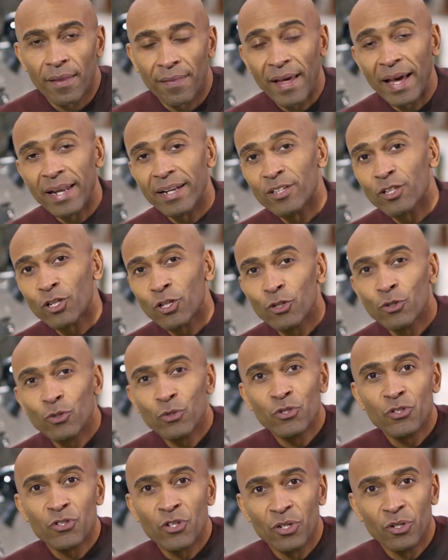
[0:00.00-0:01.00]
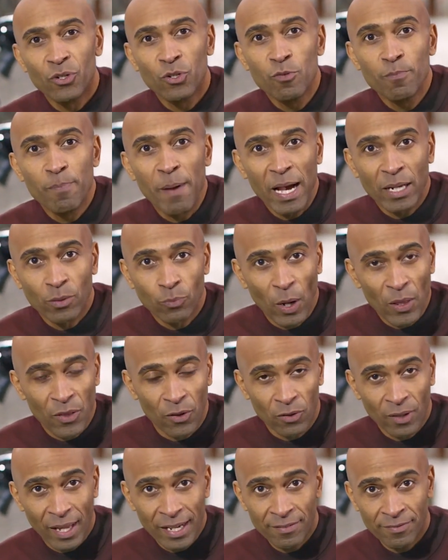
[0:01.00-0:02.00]
That includes the new bad
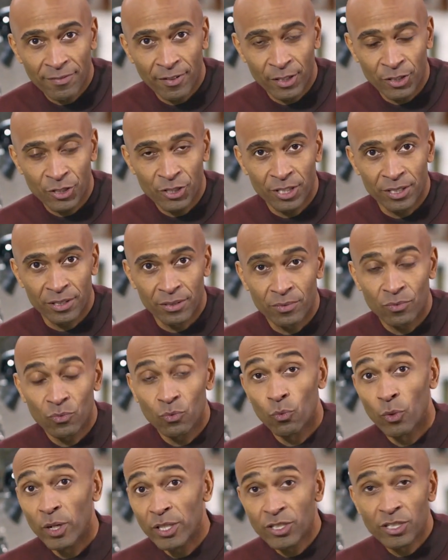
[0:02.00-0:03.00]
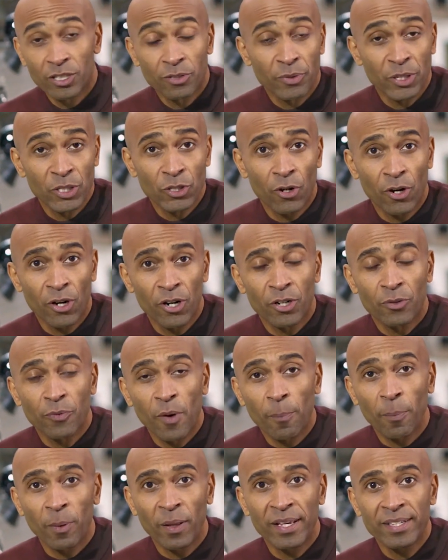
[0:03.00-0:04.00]
weather light function, which in return
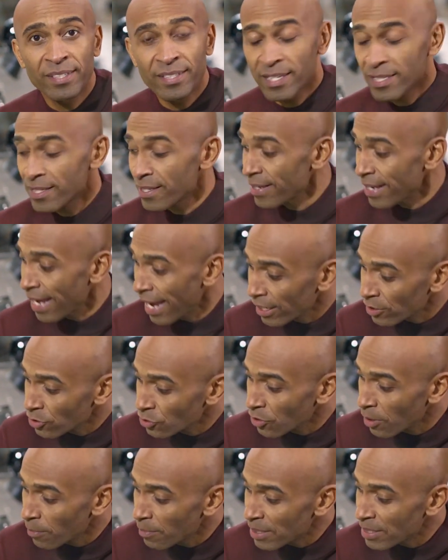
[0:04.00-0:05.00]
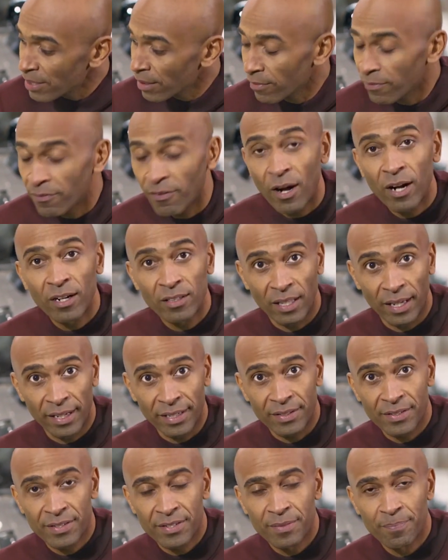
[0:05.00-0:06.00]
replaces the extra missing fog
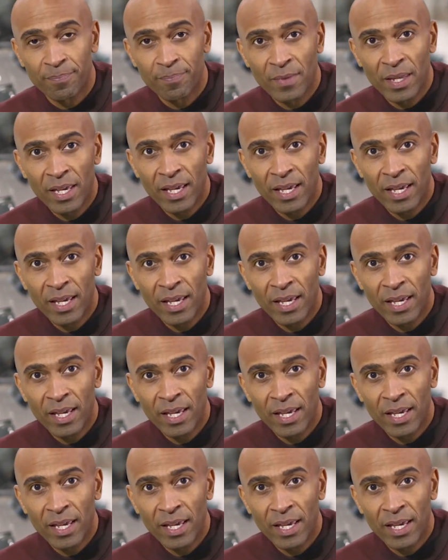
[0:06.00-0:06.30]
lights.